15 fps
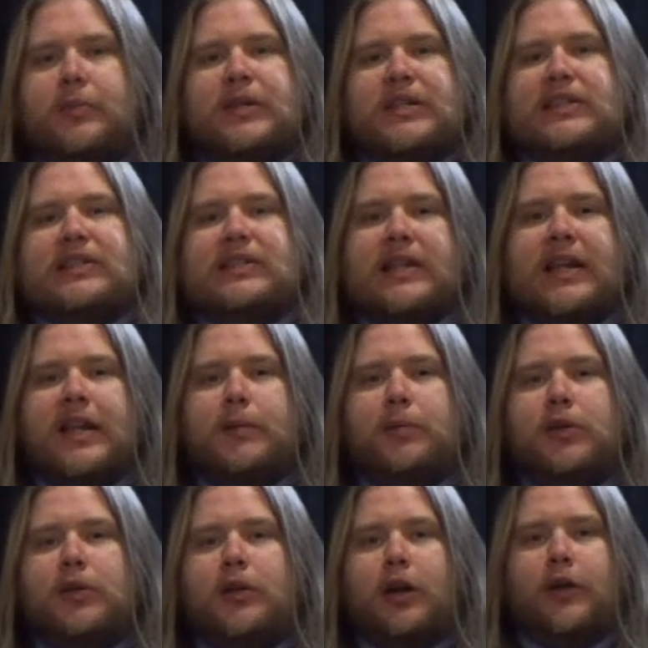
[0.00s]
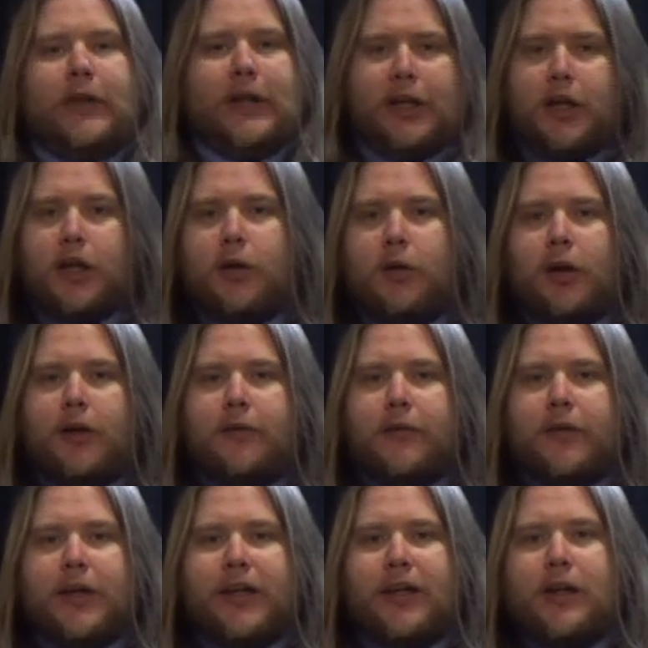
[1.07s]
be sustainable, are they going to
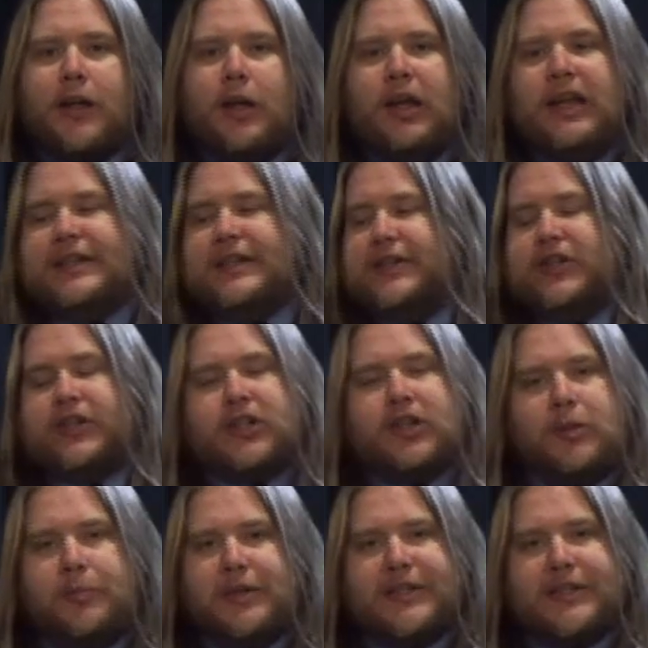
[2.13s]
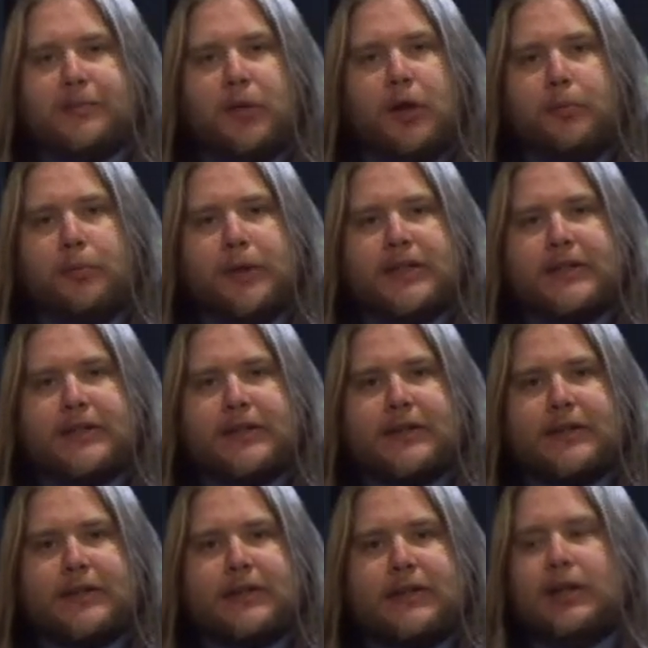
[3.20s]
qualify? Is it just going to be small
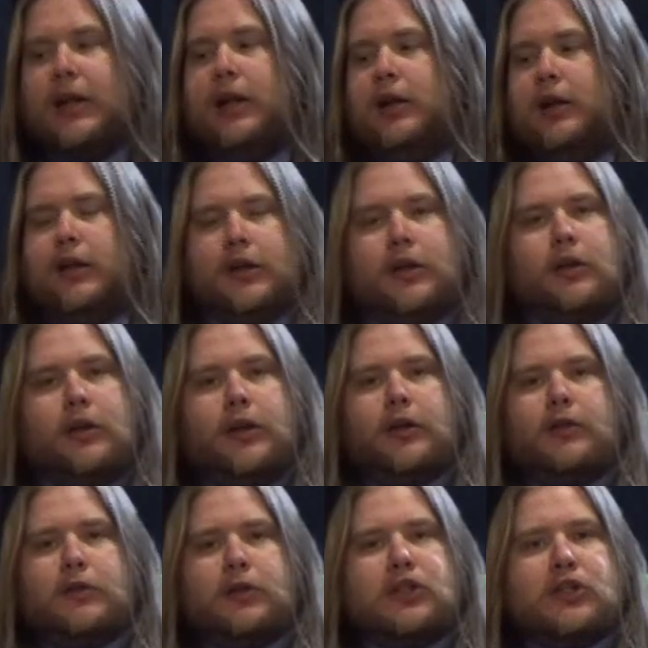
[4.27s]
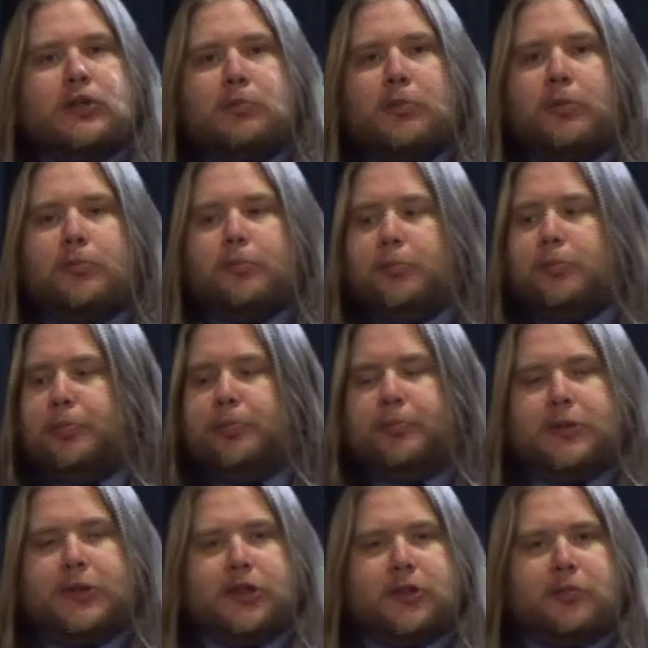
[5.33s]
businesses? You know,
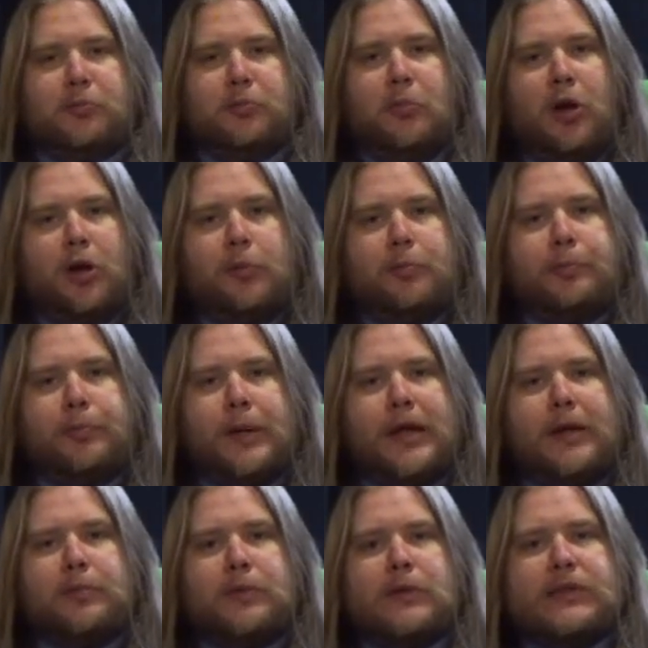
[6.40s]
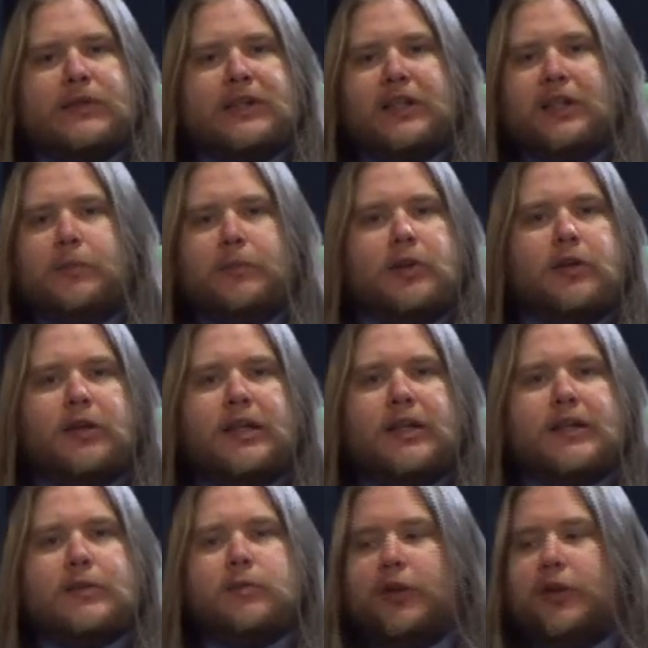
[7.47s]
small papers in
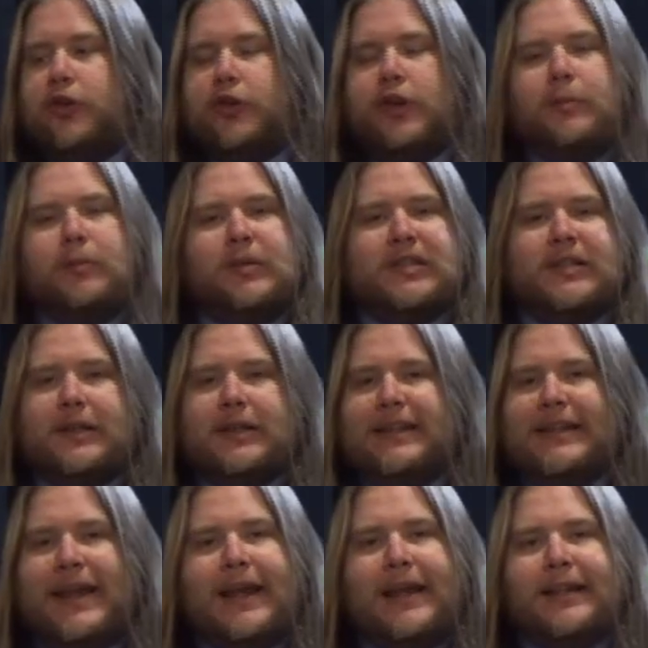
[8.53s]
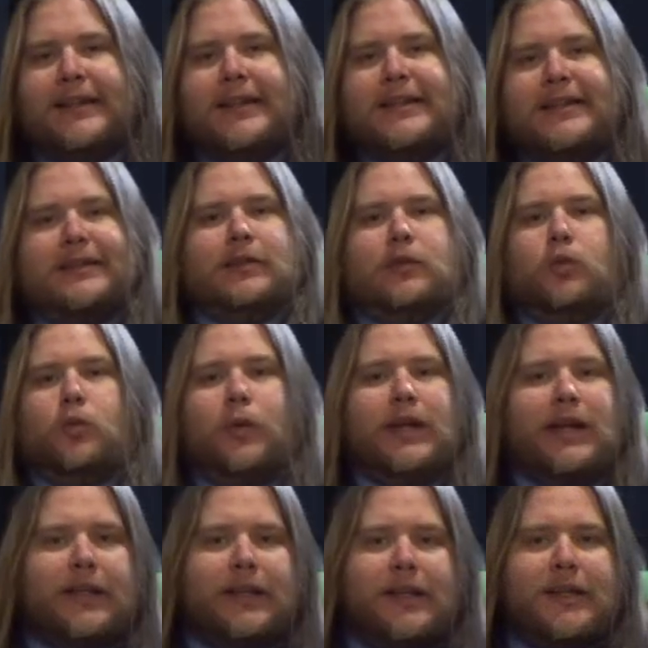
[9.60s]
communities, whether they be dailies or
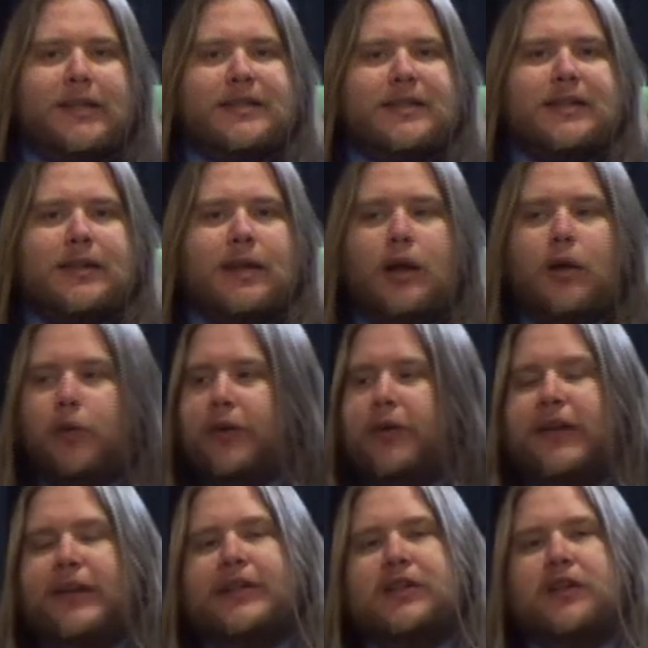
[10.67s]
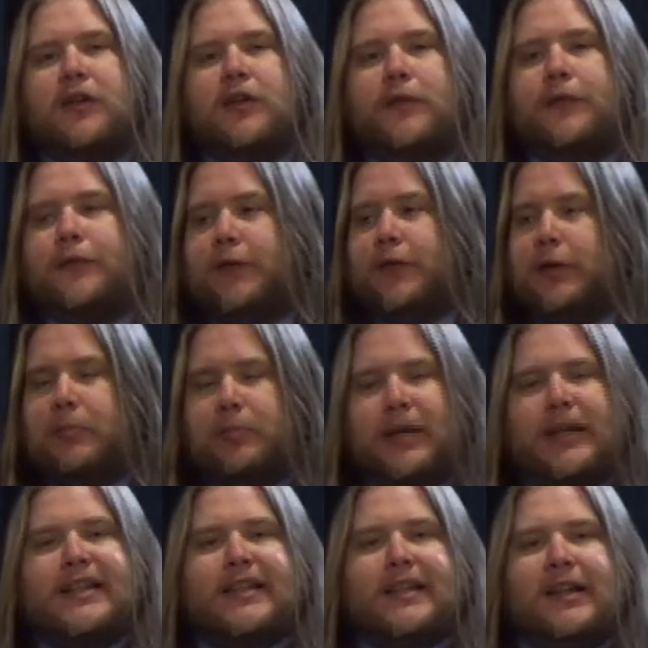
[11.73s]
weeklies, whether they serve
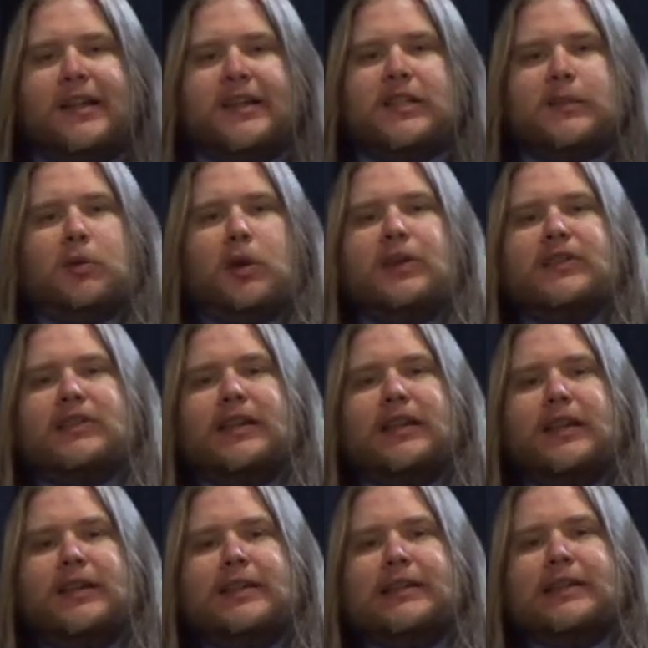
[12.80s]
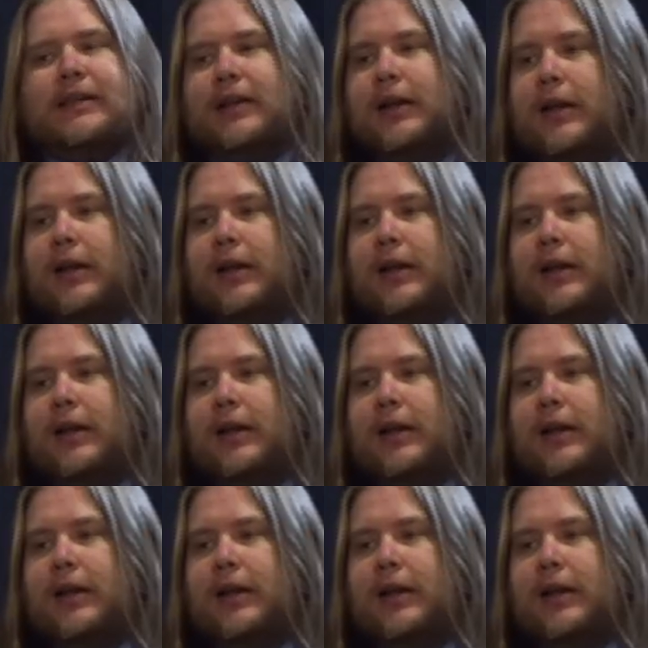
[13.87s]
big cities,